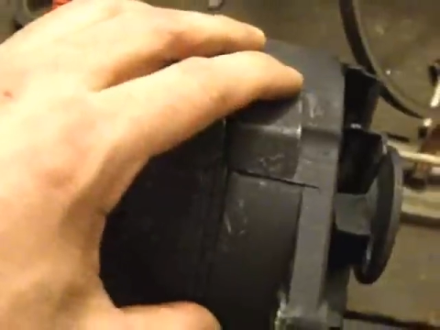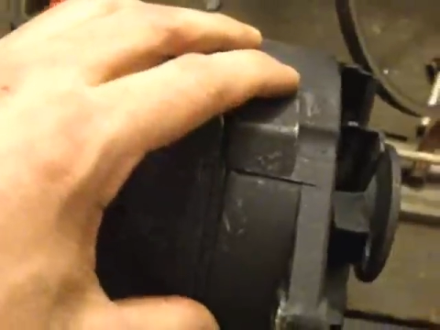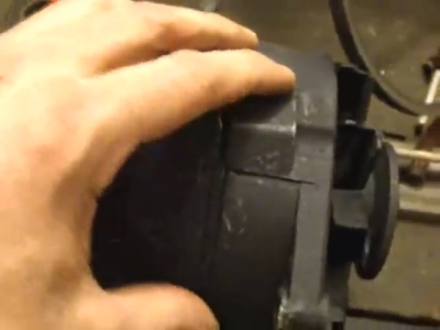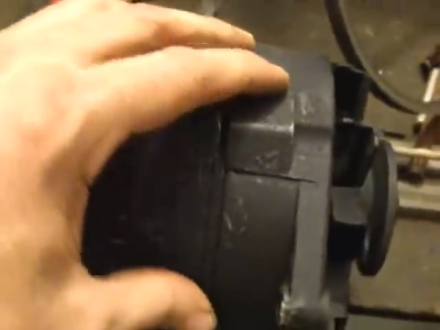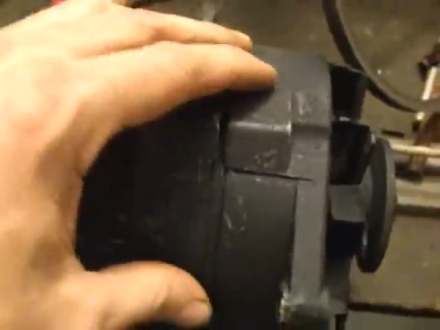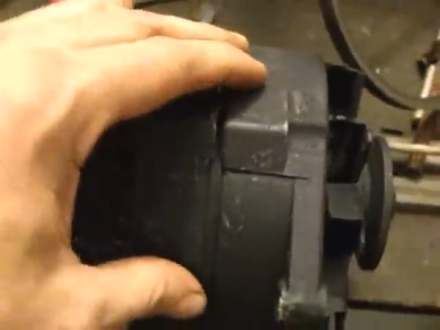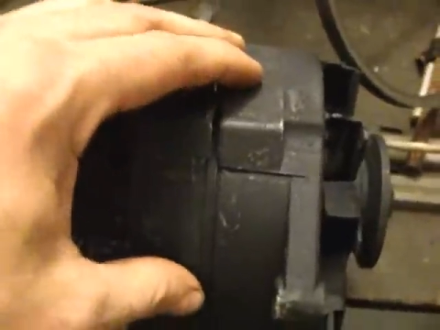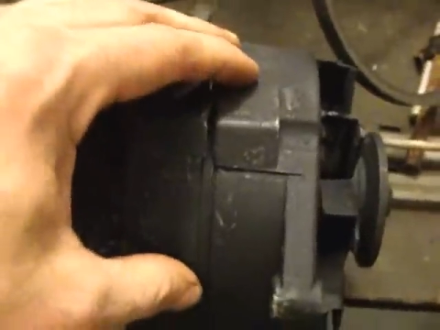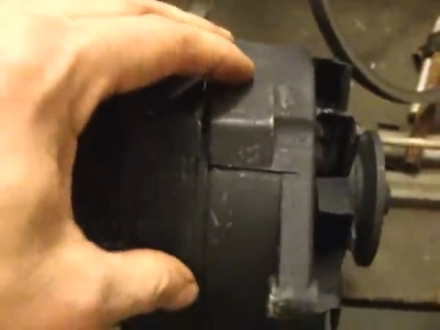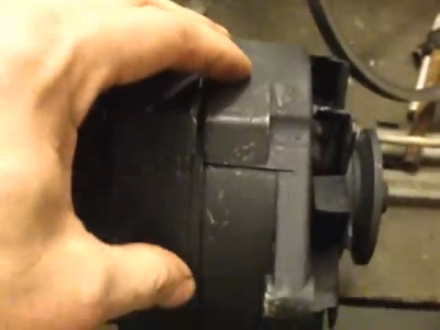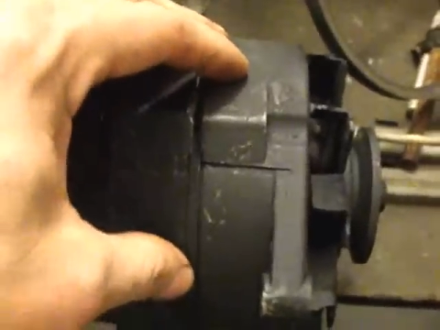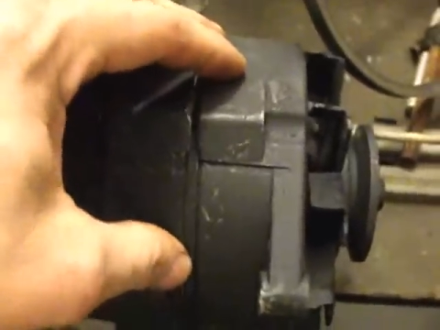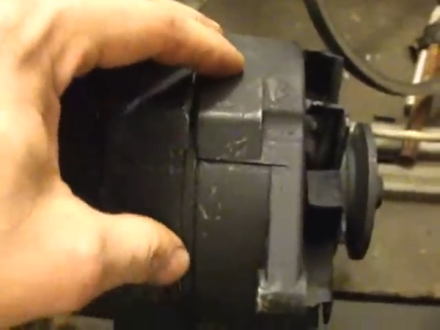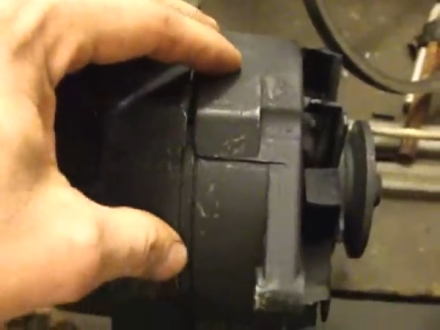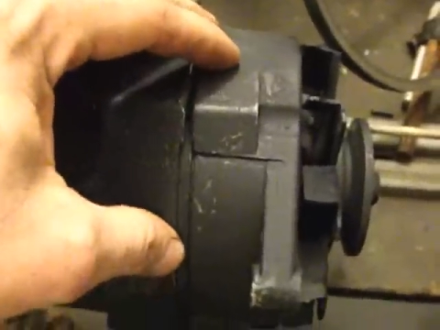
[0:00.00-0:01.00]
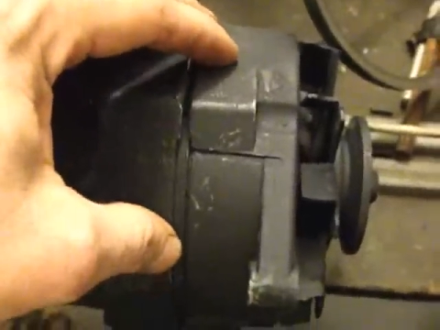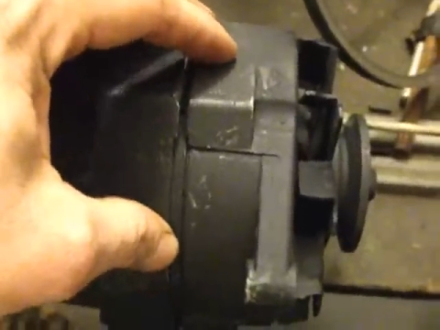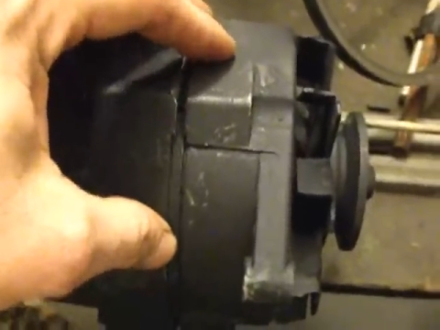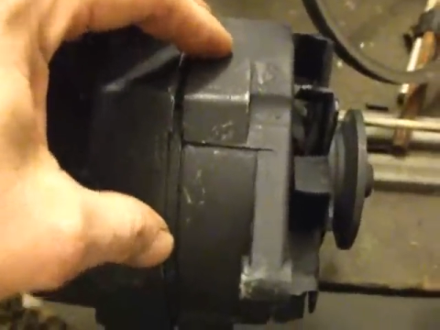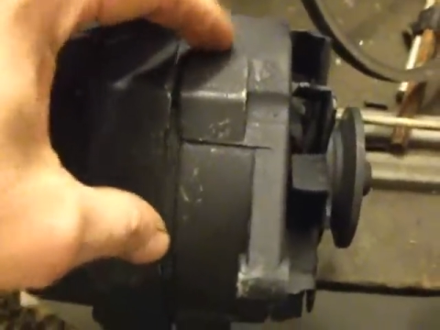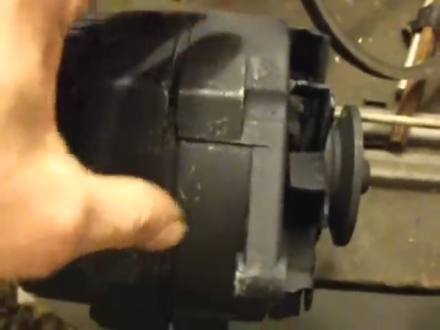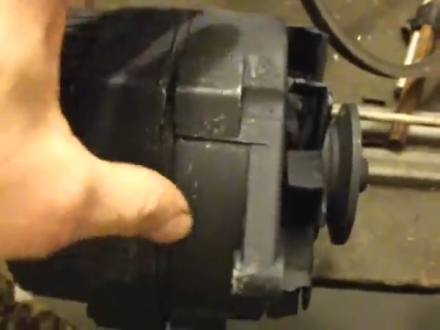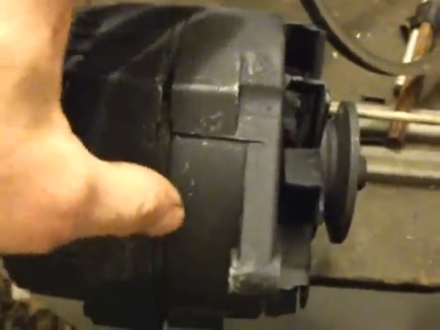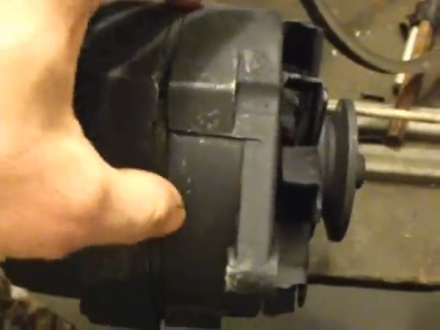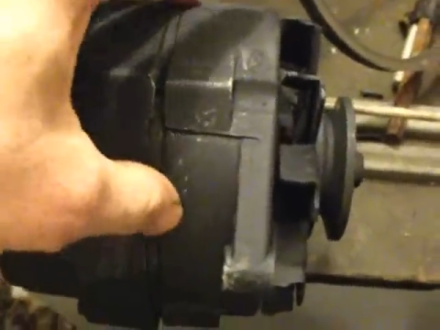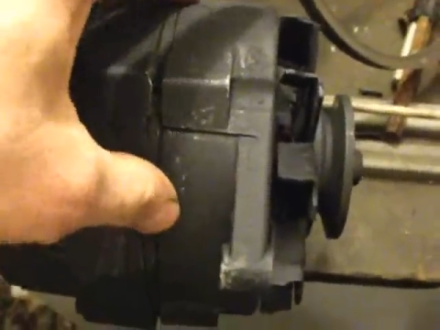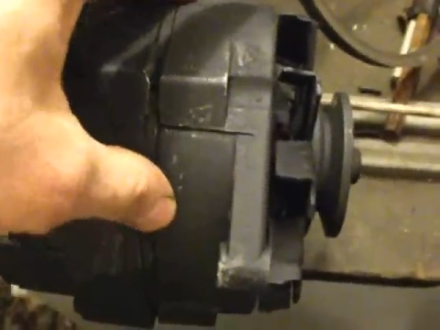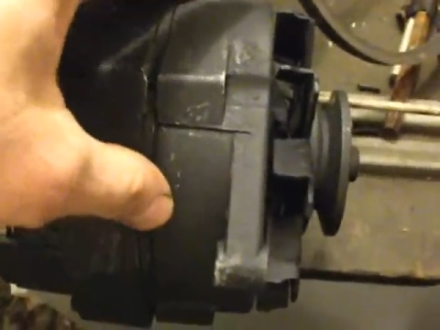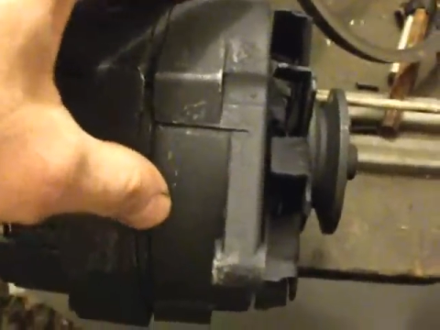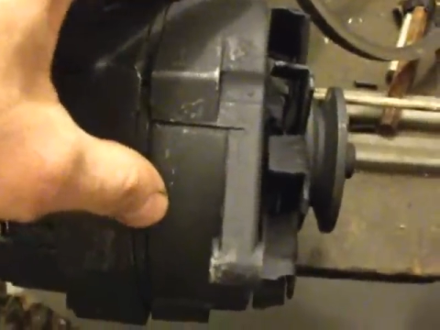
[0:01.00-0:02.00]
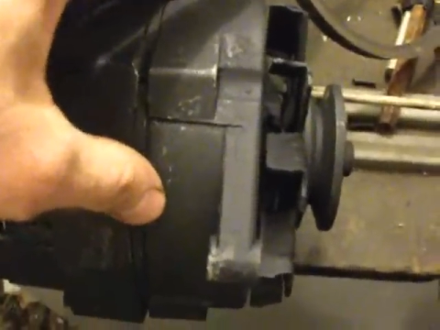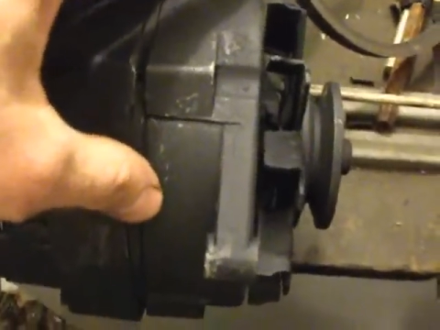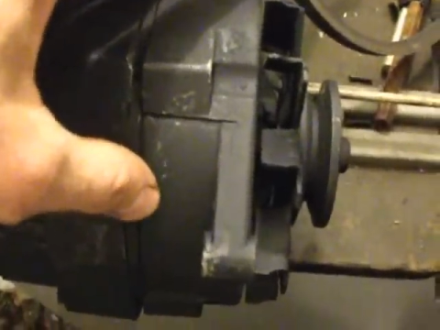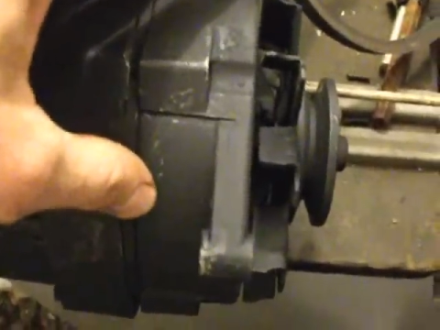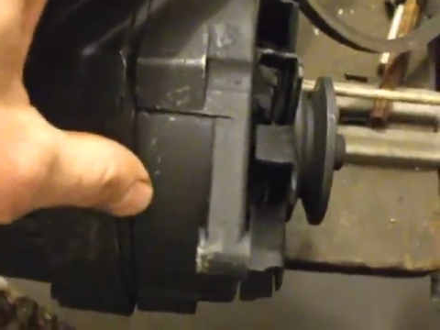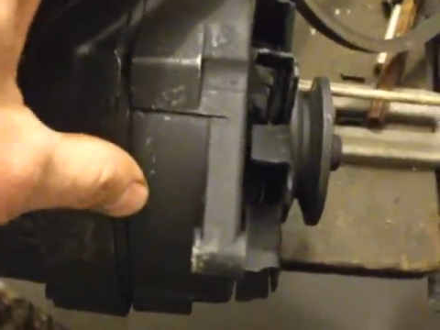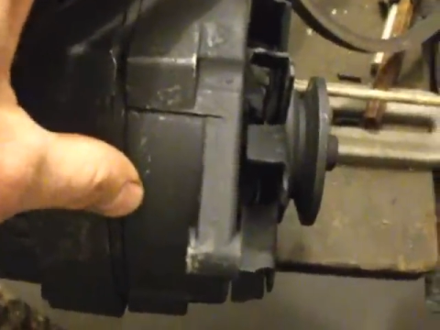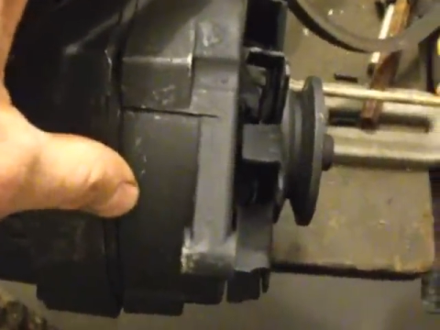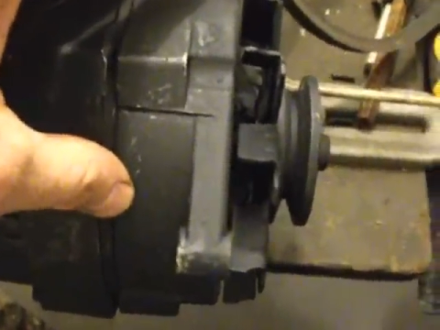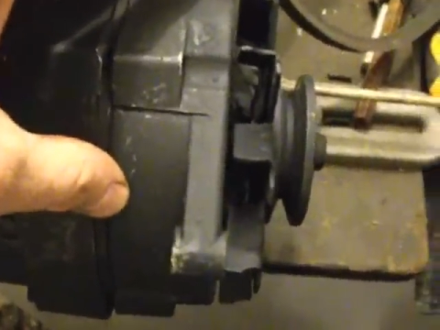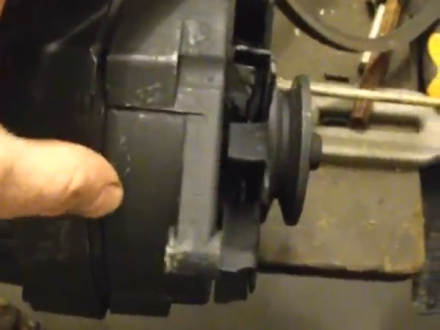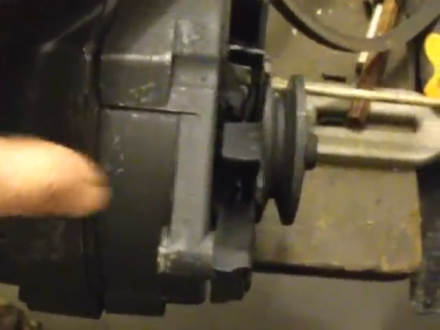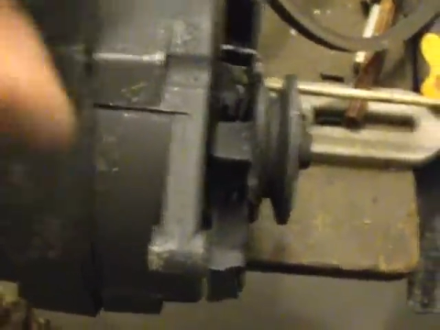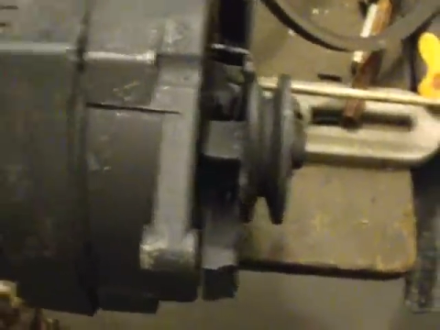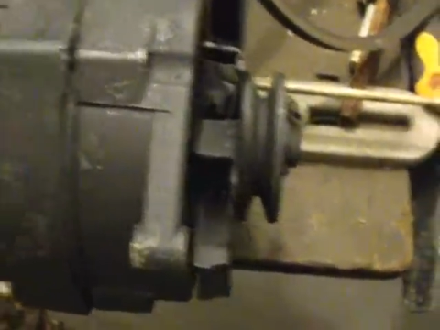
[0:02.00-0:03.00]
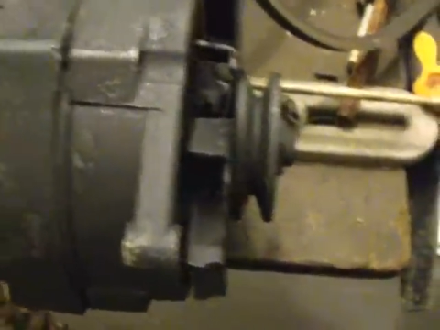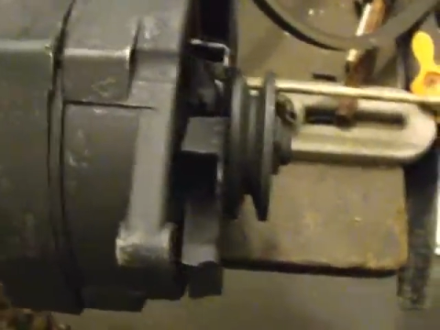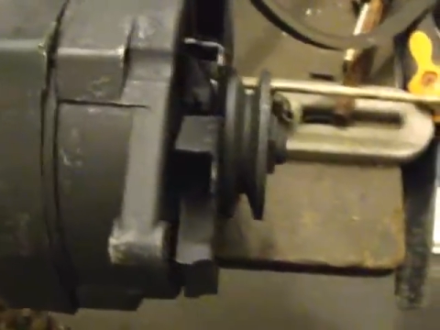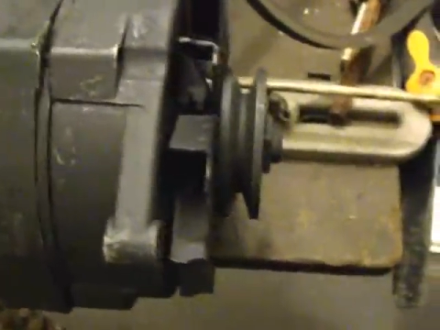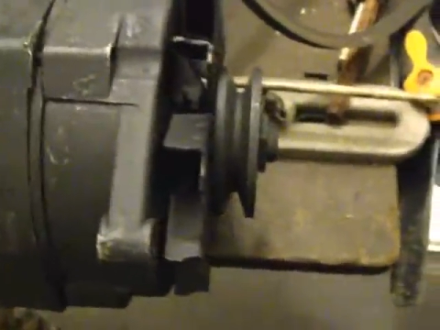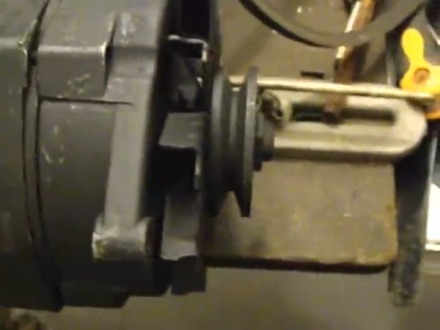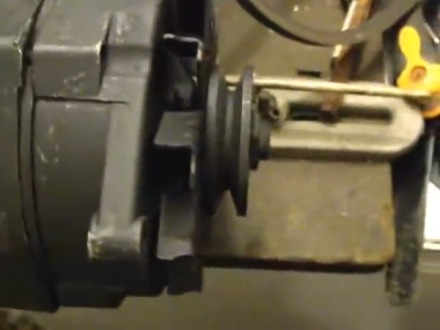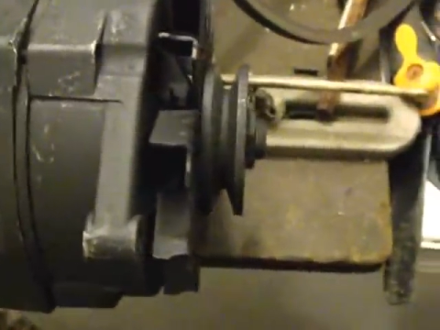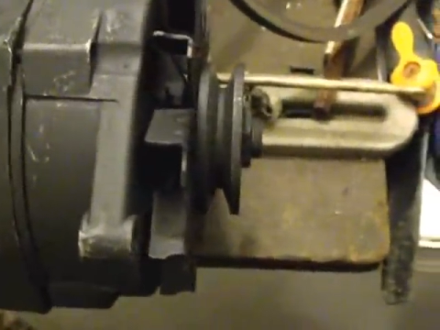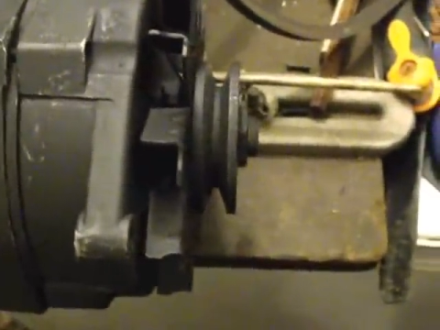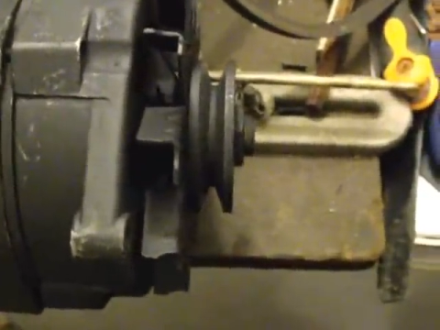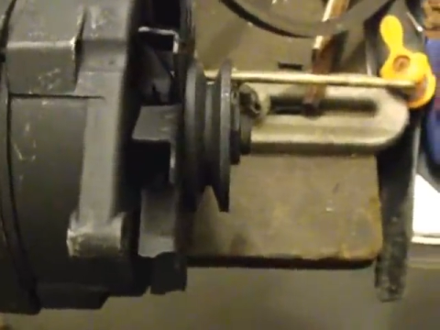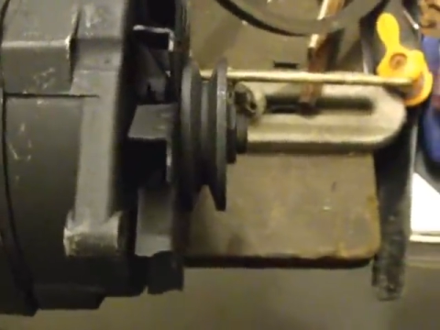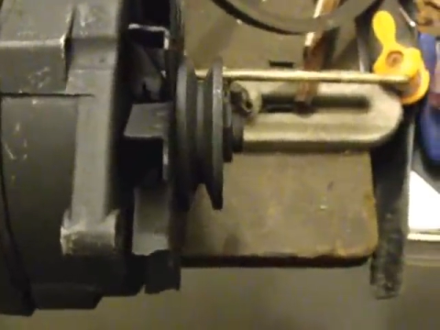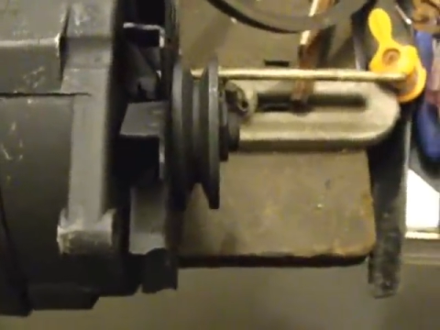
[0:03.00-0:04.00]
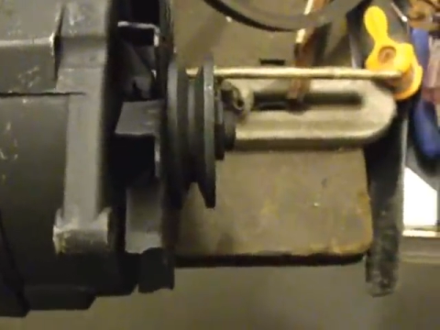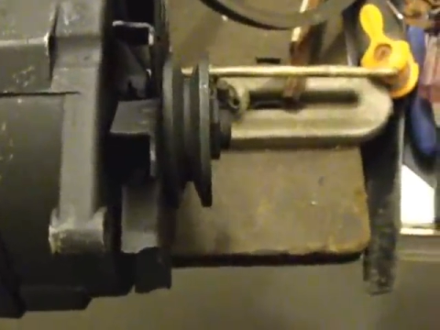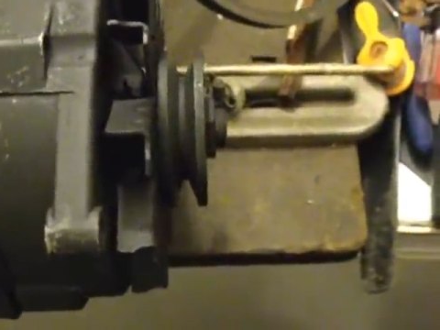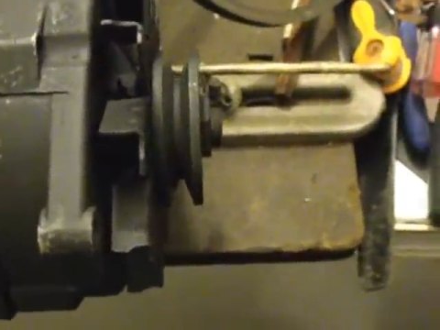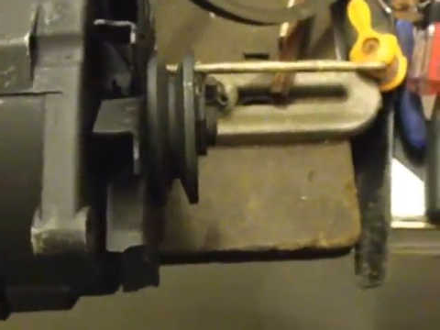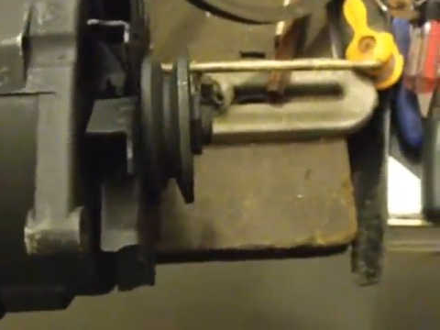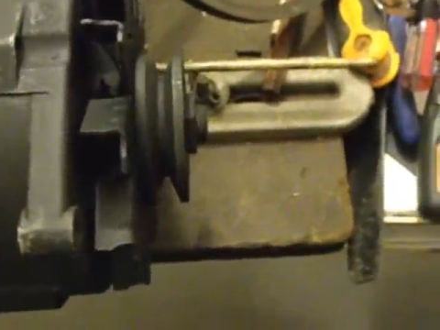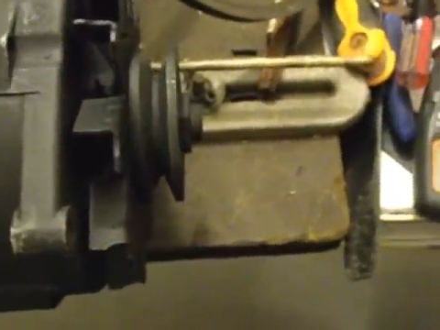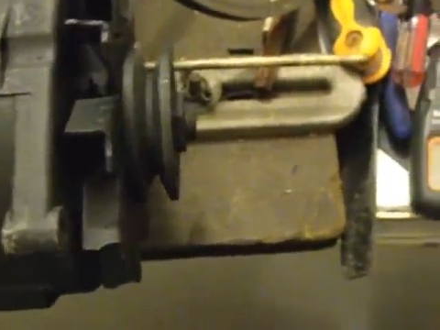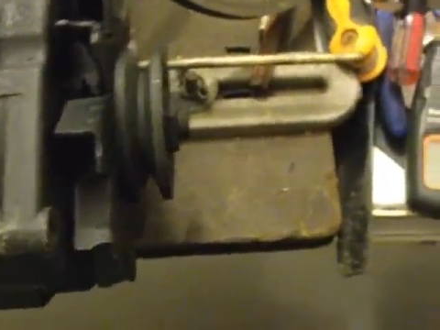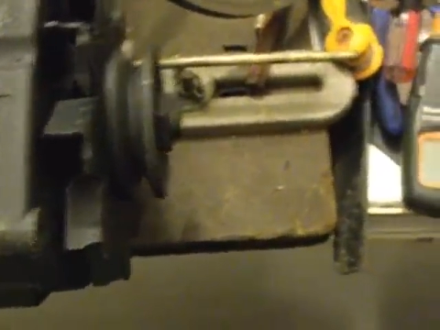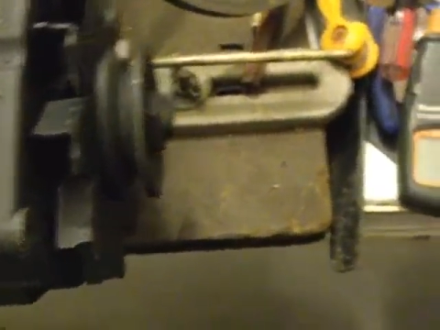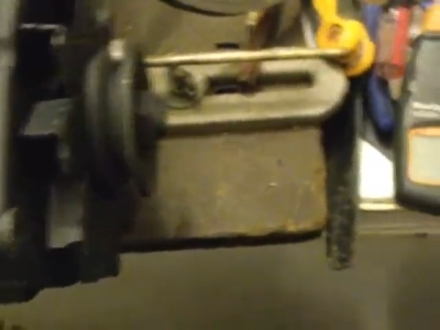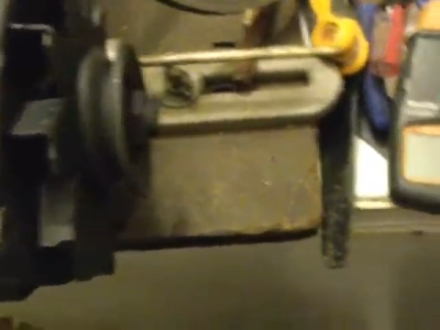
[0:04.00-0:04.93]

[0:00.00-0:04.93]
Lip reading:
No face is visible, so there are no lips to read.